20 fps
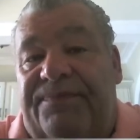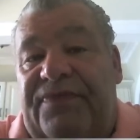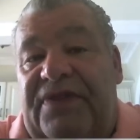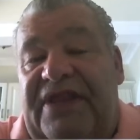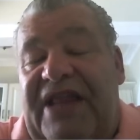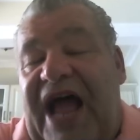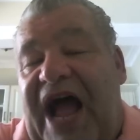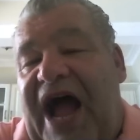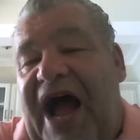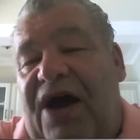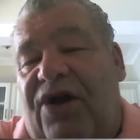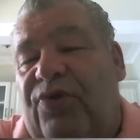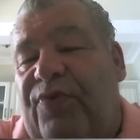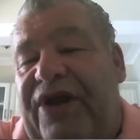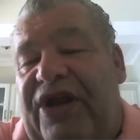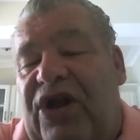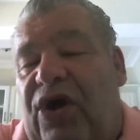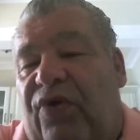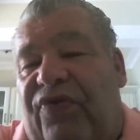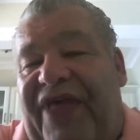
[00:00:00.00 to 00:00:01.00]
Now, how do
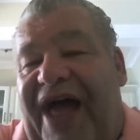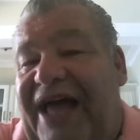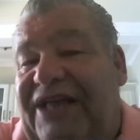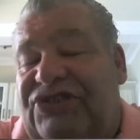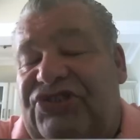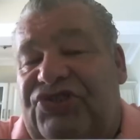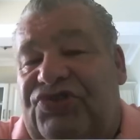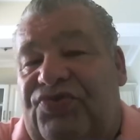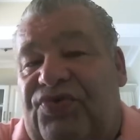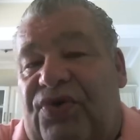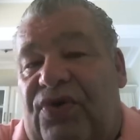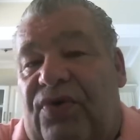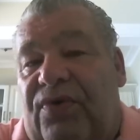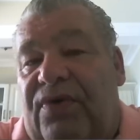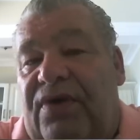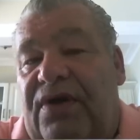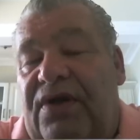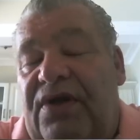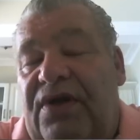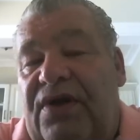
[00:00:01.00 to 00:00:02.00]
we know that's true?
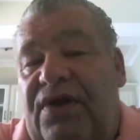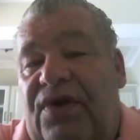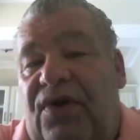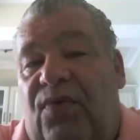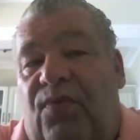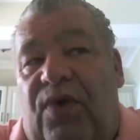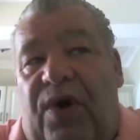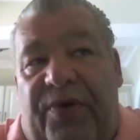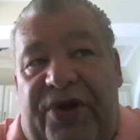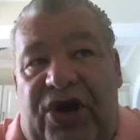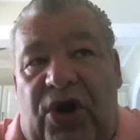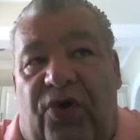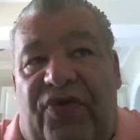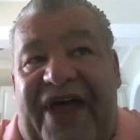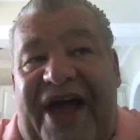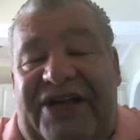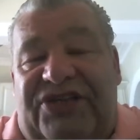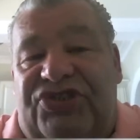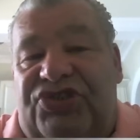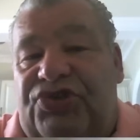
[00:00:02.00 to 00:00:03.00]
Well, we know
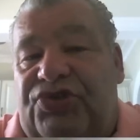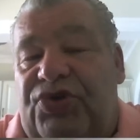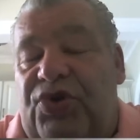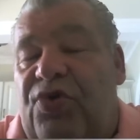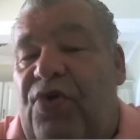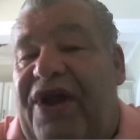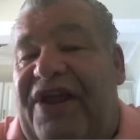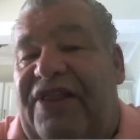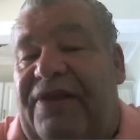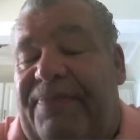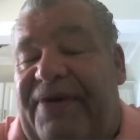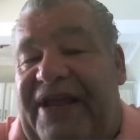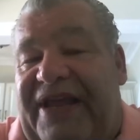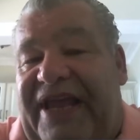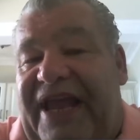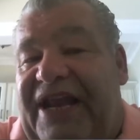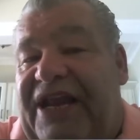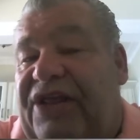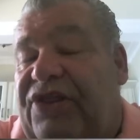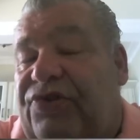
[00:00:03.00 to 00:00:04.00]
that's true in the
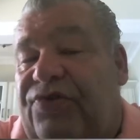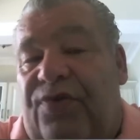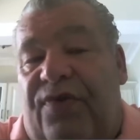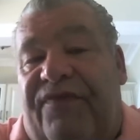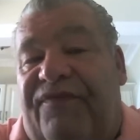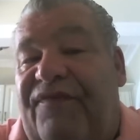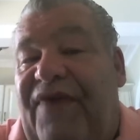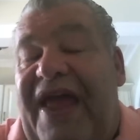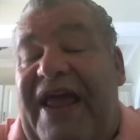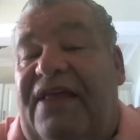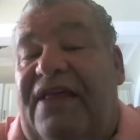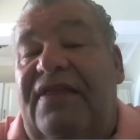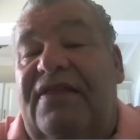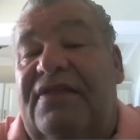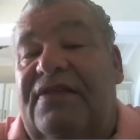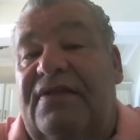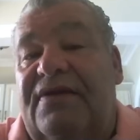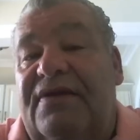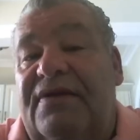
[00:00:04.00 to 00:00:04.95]
beginning through faith,